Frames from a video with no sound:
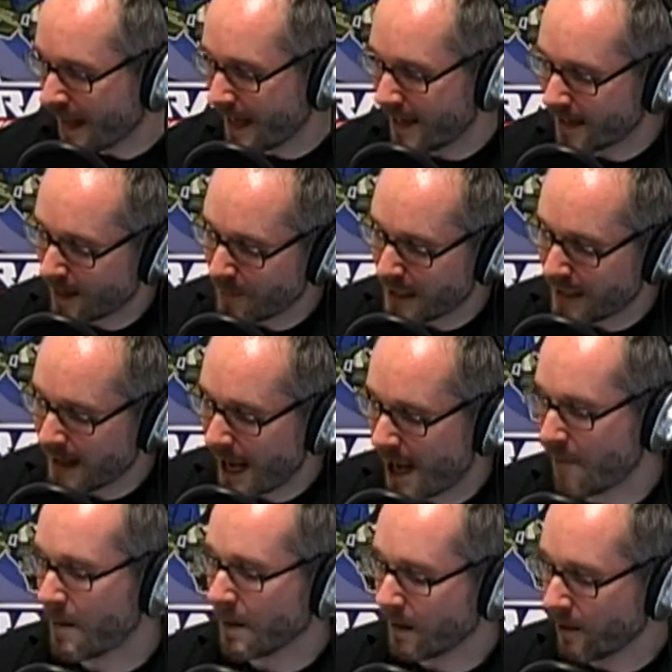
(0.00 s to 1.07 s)
And, I mean, in
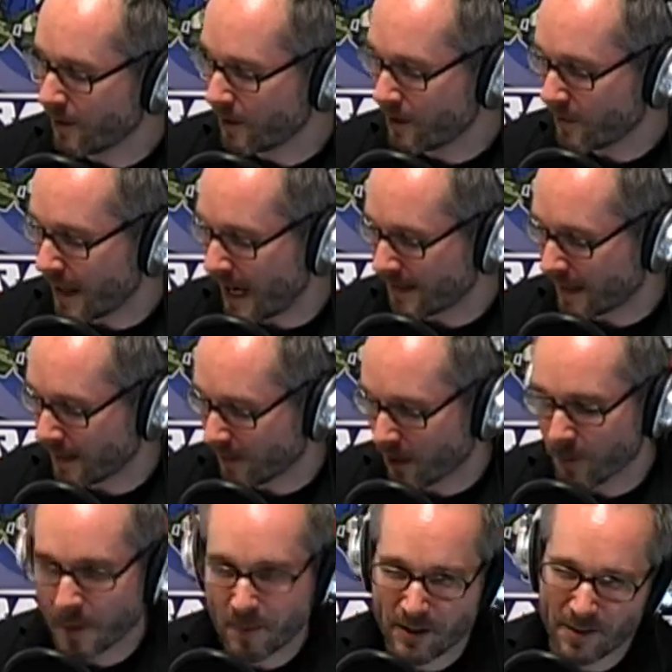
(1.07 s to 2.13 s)
Happy Loo, you've got that a
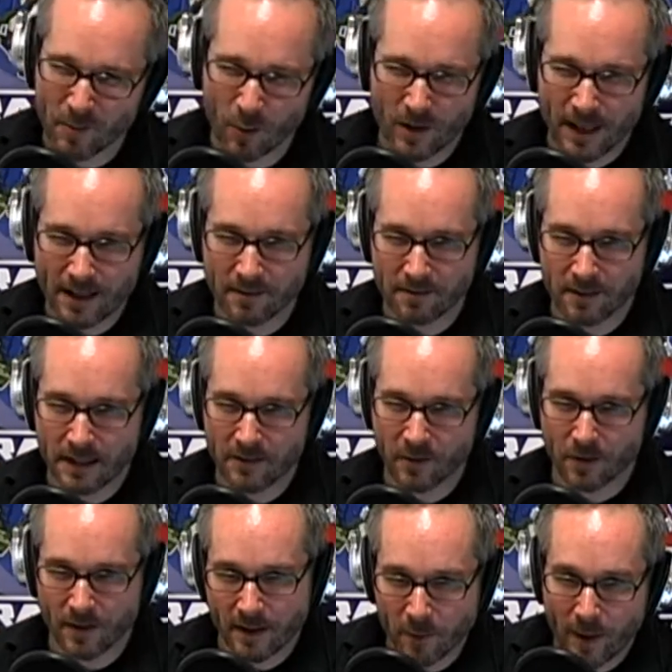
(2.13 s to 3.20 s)
little bit, but they're more like
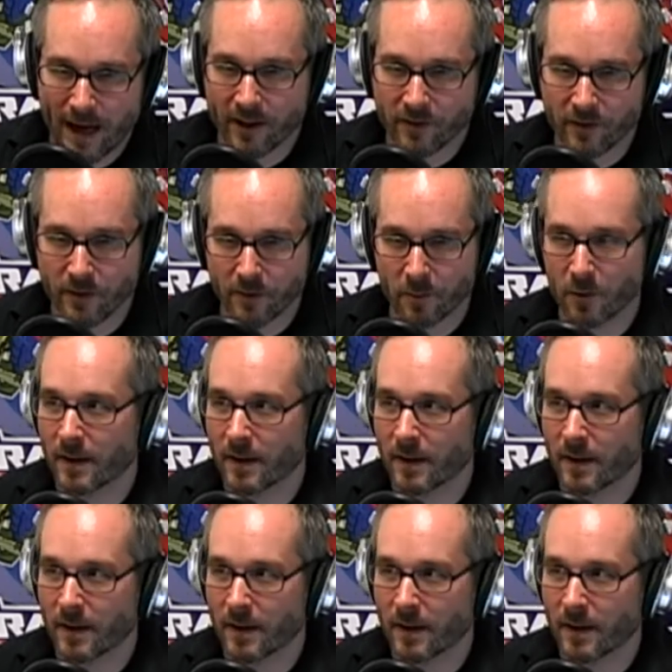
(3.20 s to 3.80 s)
sort of like rascals,